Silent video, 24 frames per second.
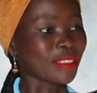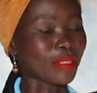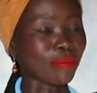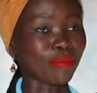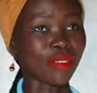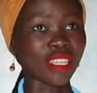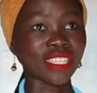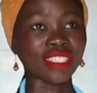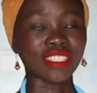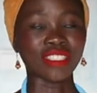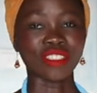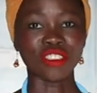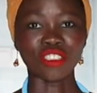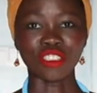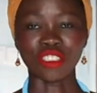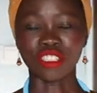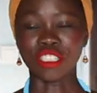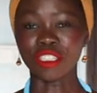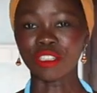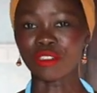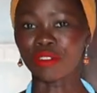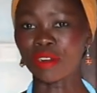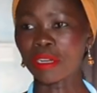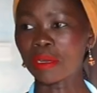the place is
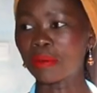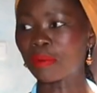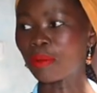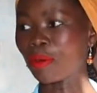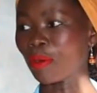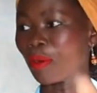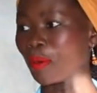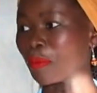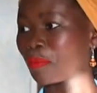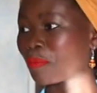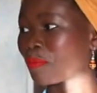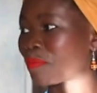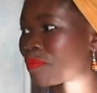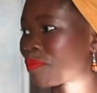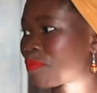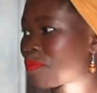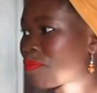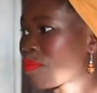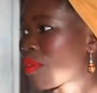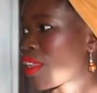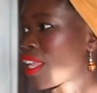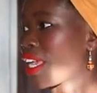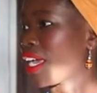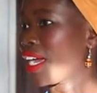just incredible.
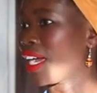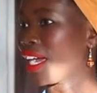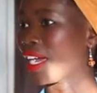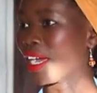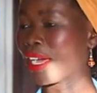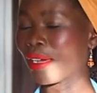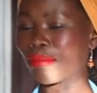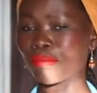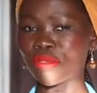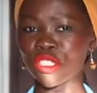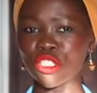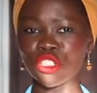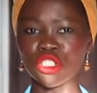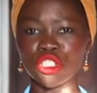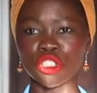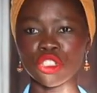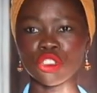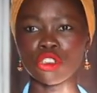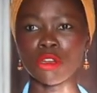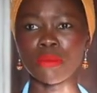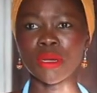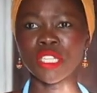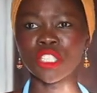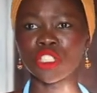Um, there's
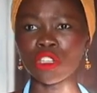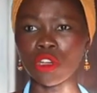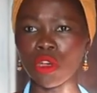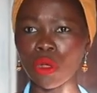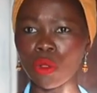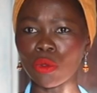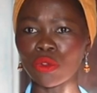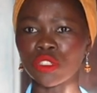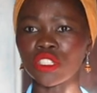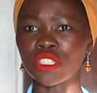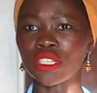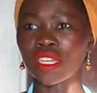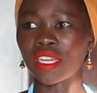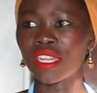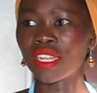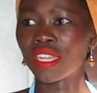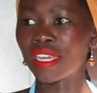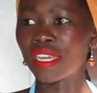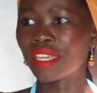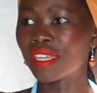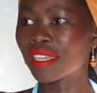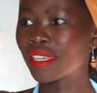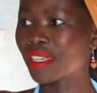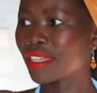just so much culture,
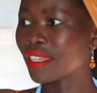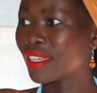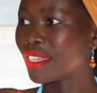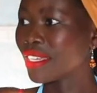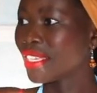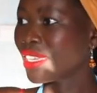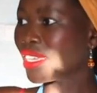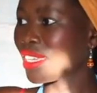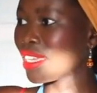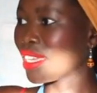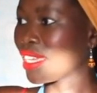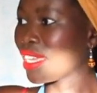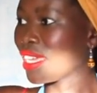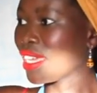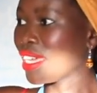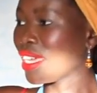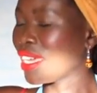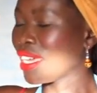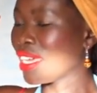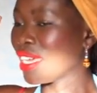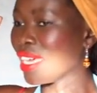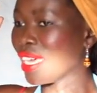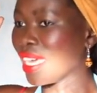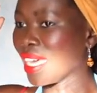like
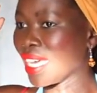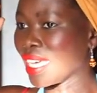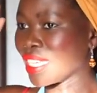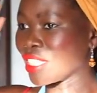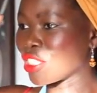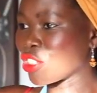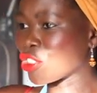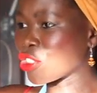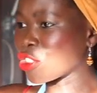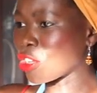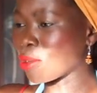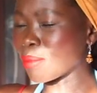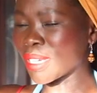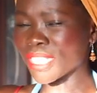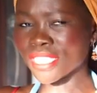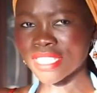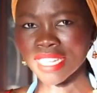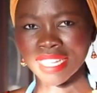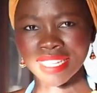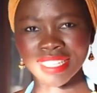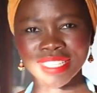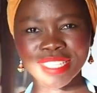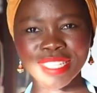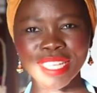and so
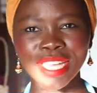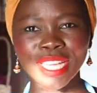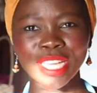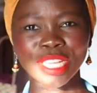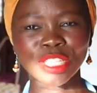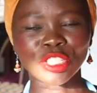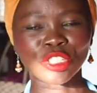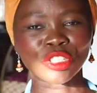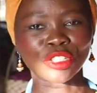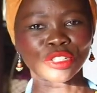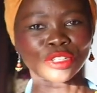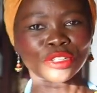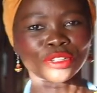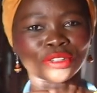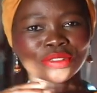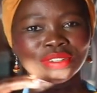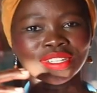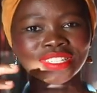much architecture